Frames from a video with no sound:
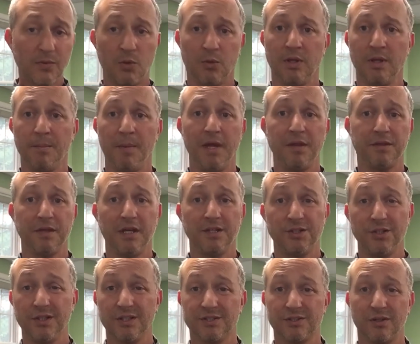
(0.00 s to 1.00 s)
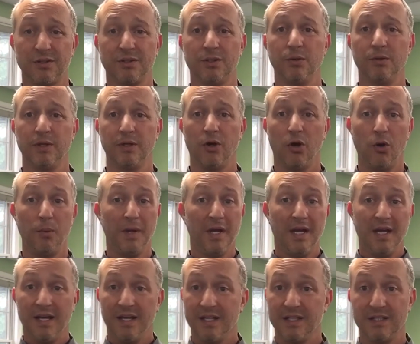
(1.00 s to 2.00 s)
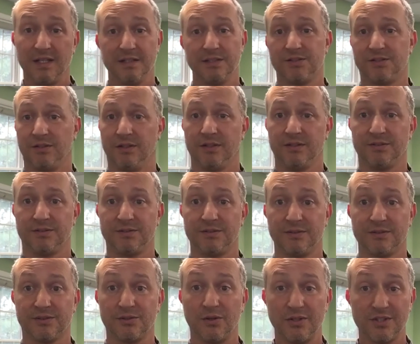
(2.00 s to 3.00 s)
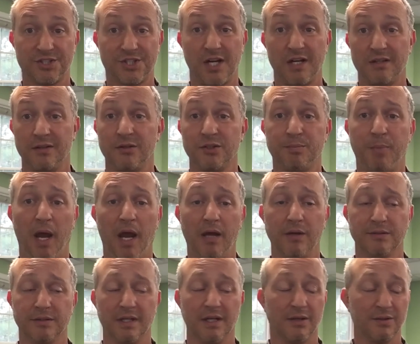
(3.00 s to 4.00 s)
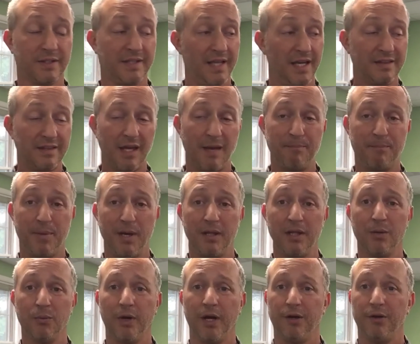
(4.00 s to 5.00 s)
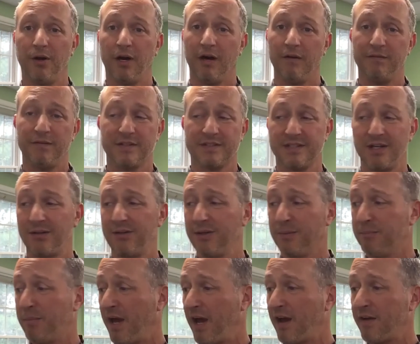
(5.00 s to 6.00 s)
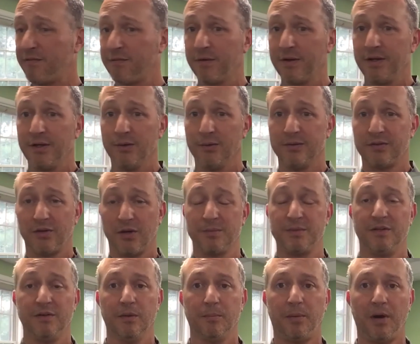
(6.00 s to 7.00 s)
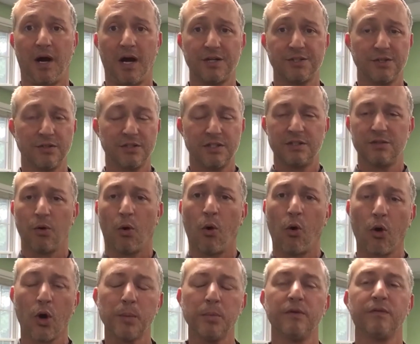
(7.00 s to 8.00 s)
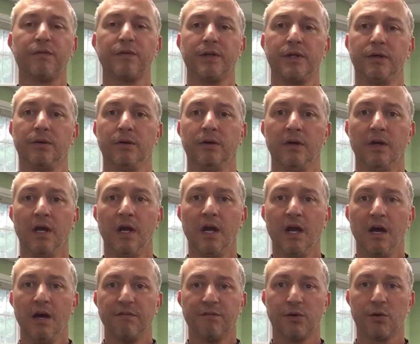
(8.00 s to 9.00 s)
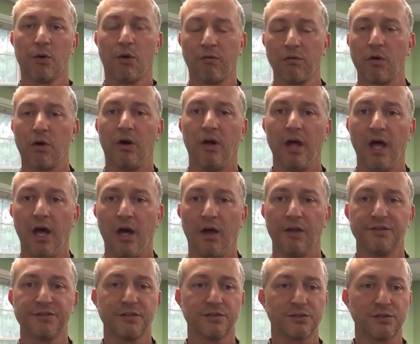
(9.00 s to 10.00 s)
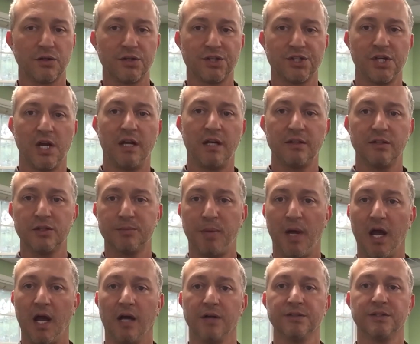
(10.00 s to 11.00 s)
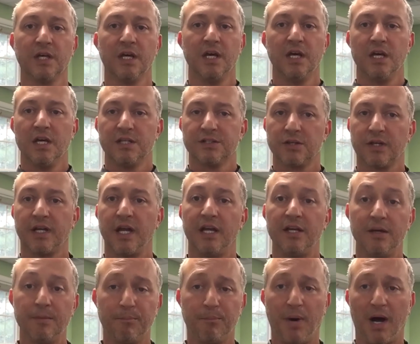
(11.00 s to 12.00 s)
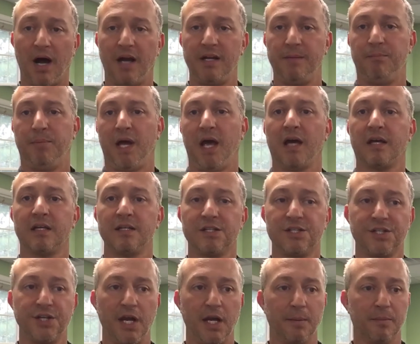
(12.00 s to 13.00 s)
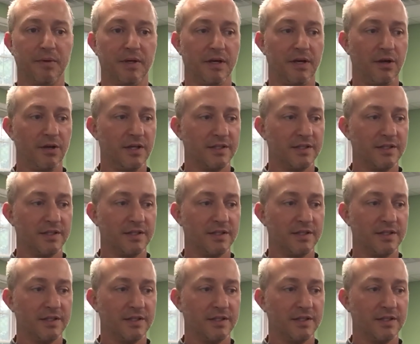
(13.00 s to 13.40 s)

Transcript: one of the main things you can start doing at home is, is start shedding those pounds. You know, get that belly weight off. It's not only bad for you in terms of your posture, it's just horrible for you, for your overall health. So start shedding those pounds. Start getting your body back in shape. You know,